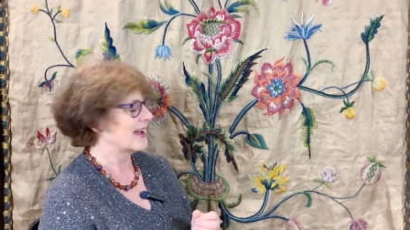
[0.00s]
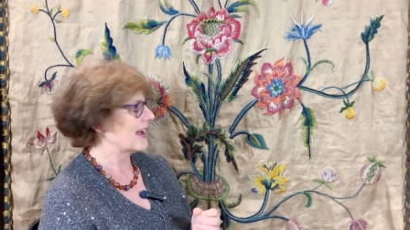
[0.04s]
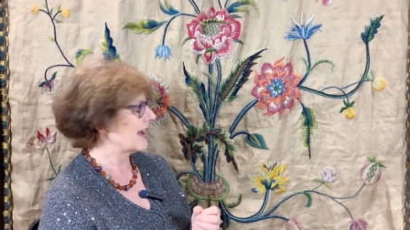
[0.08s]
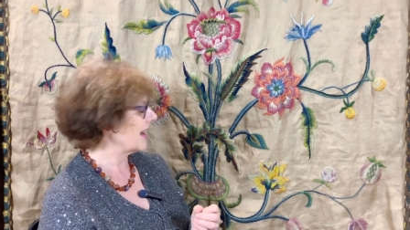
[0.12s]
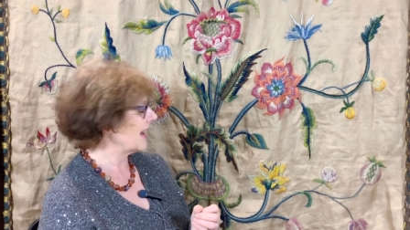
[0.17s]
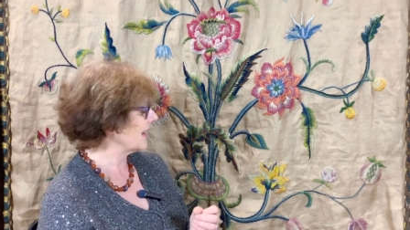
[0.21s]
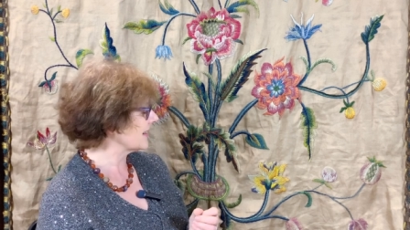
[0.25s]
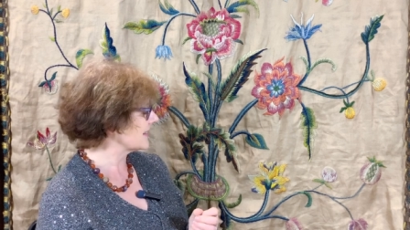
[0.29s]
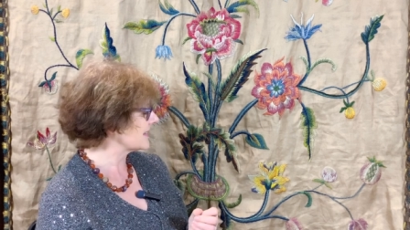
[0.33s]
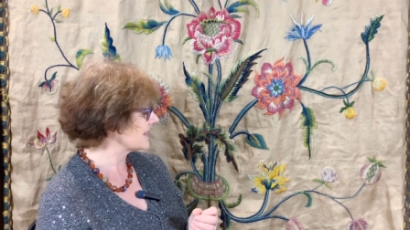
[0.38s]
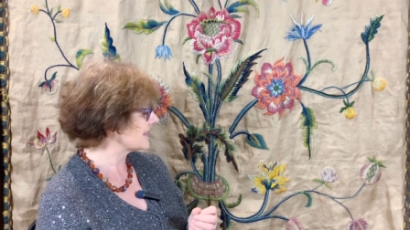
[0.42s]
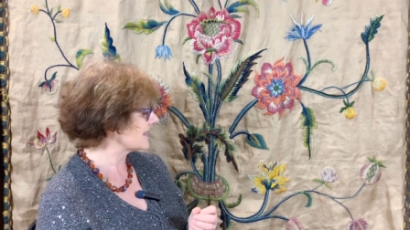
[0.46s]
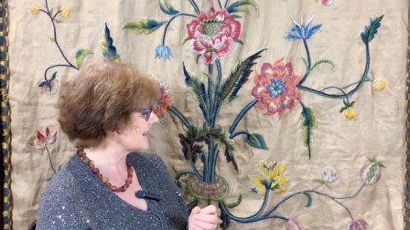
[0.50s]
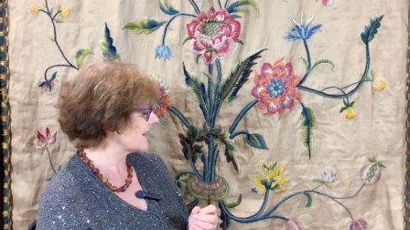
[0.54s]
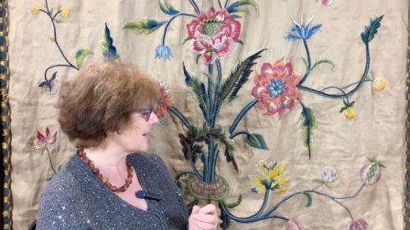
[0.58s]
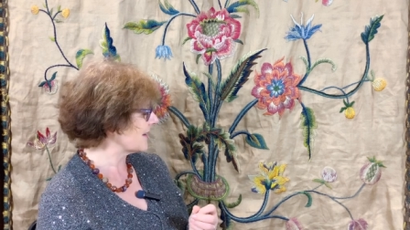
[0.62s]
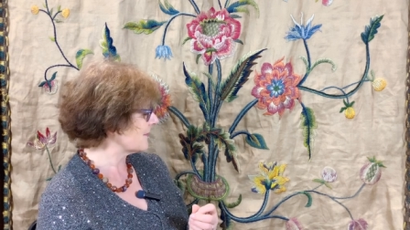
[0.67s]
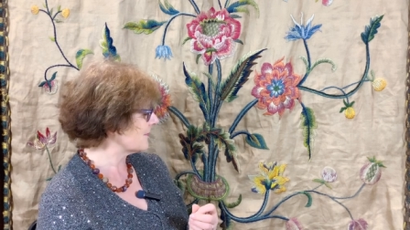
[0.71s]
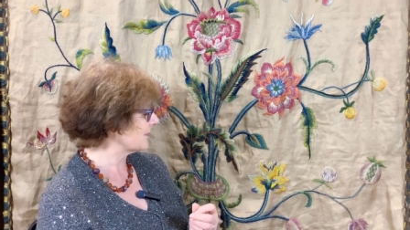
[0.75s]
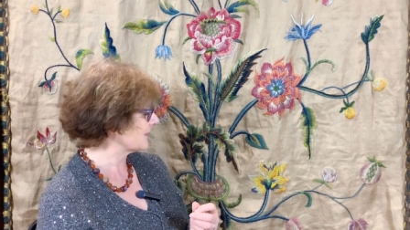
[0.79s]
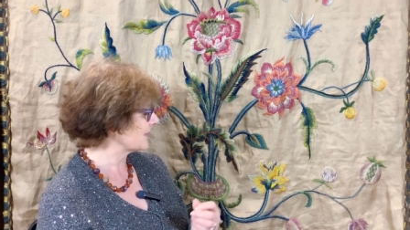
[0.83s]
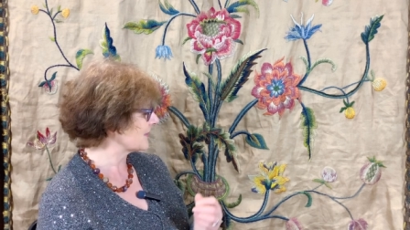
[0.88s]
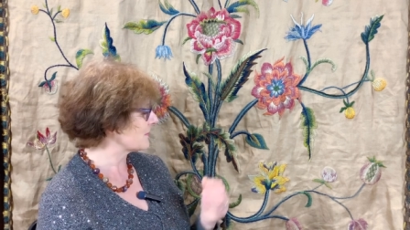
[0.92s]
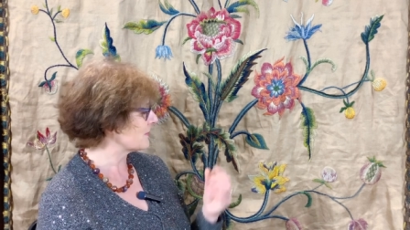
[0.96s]
And
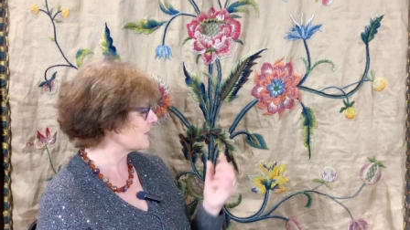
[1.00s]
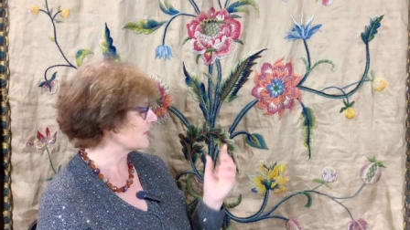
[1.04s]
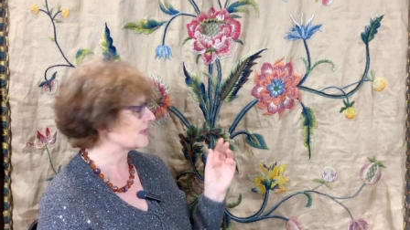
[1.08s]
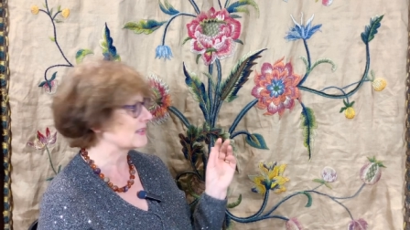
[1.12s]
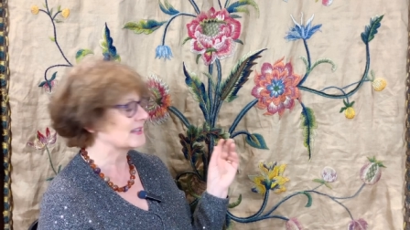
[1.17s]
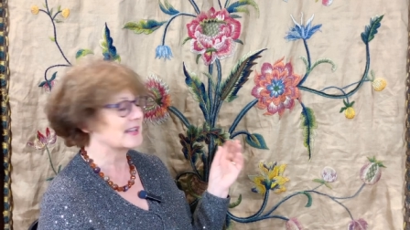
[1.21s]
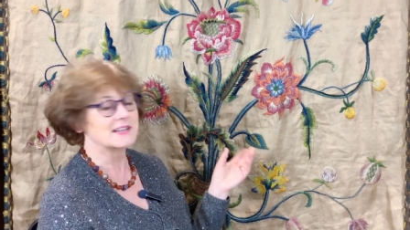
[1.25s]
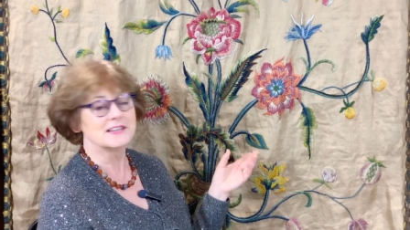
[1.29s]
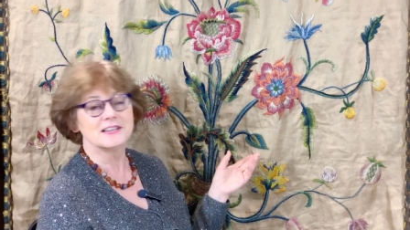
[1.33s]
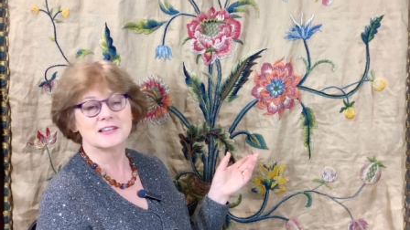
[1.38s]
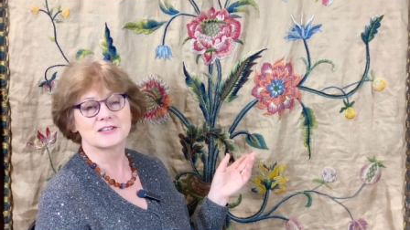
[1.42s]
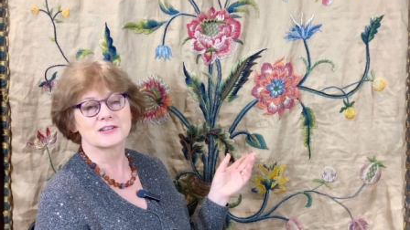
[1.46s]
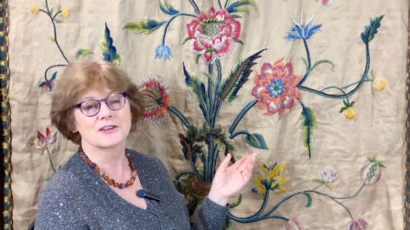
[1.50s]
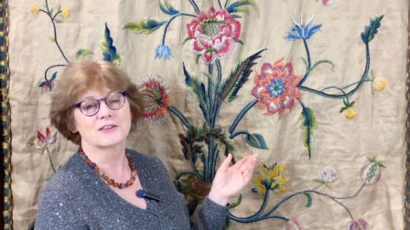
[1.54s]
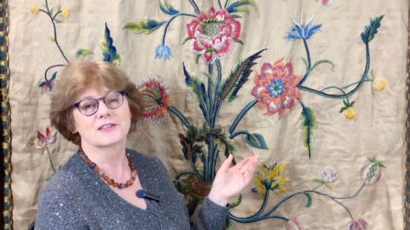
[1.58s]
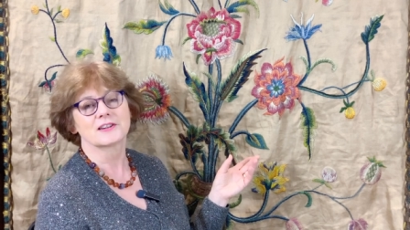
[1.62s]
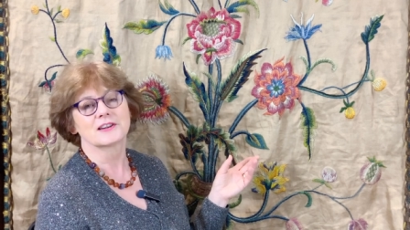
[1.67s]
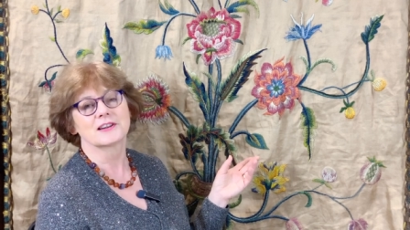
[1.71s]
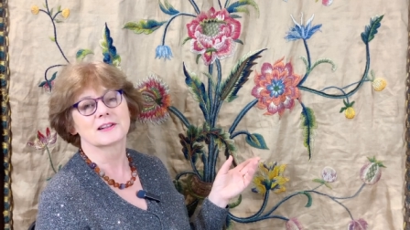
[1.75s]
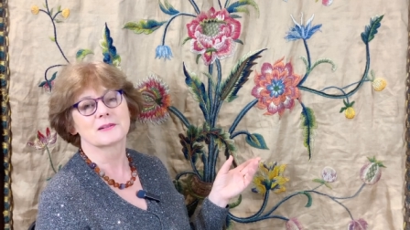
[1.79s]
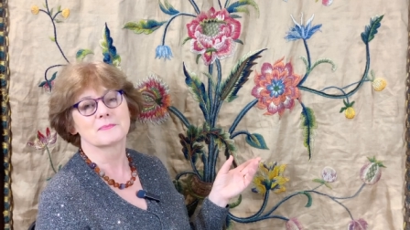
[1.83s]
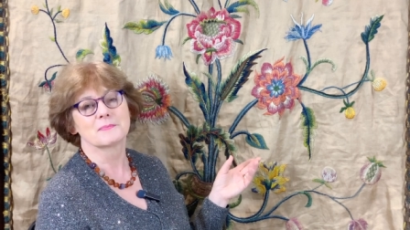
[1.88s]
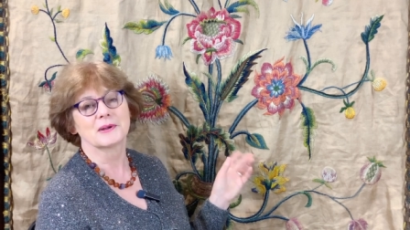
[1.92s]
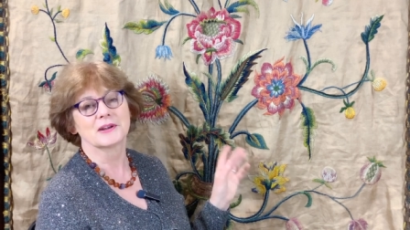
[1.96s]
um, sent each other
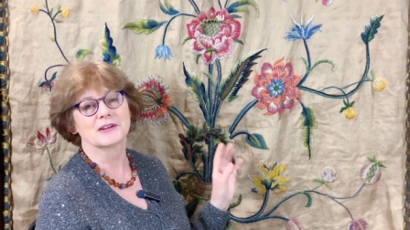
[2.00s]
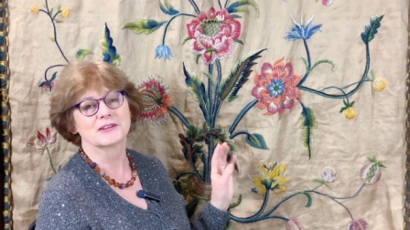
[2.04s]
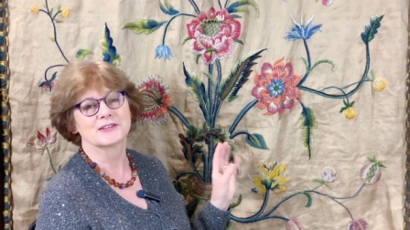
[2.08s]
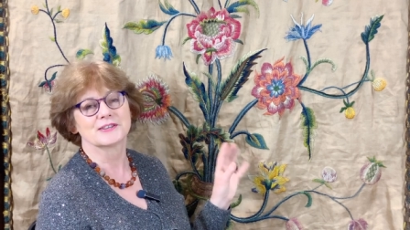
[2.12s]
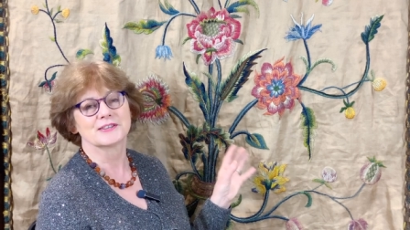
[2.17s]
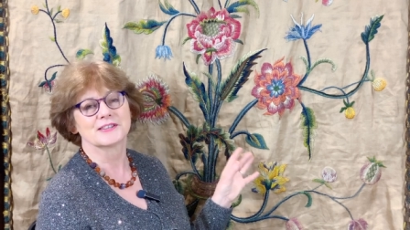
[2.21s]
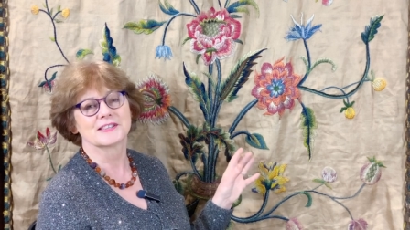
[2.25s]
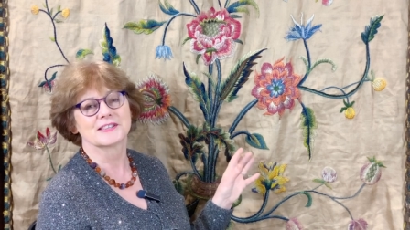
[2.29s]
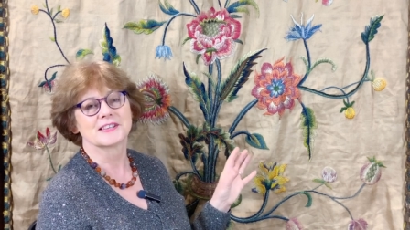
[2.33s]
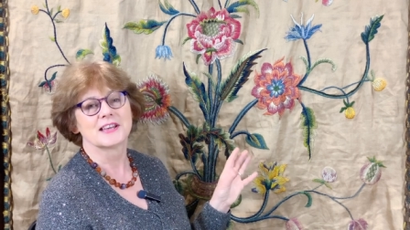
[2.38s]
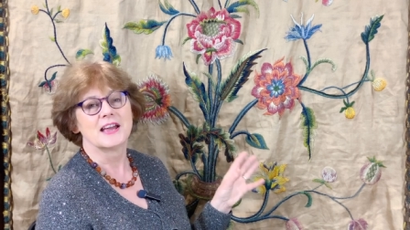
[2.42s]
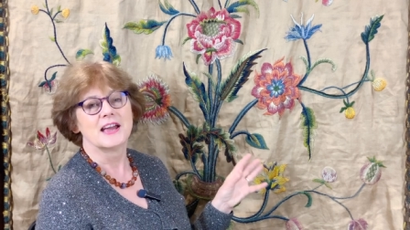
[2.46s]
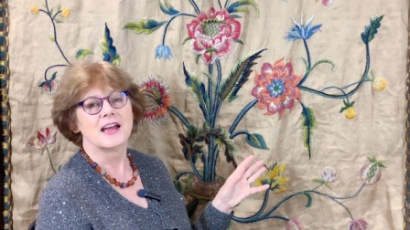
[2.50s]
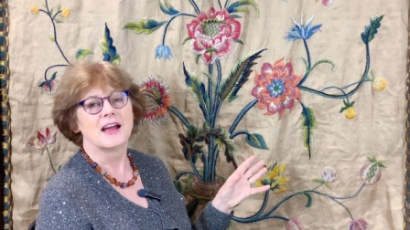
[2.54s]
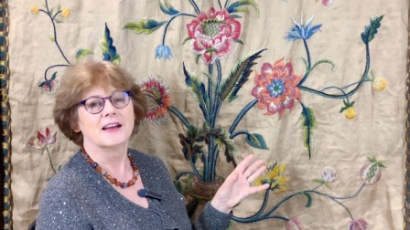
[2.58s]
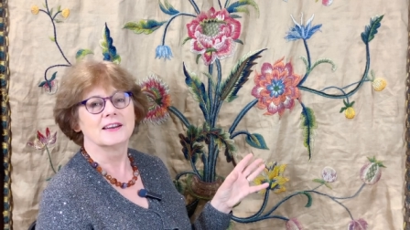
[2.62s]
little pictures.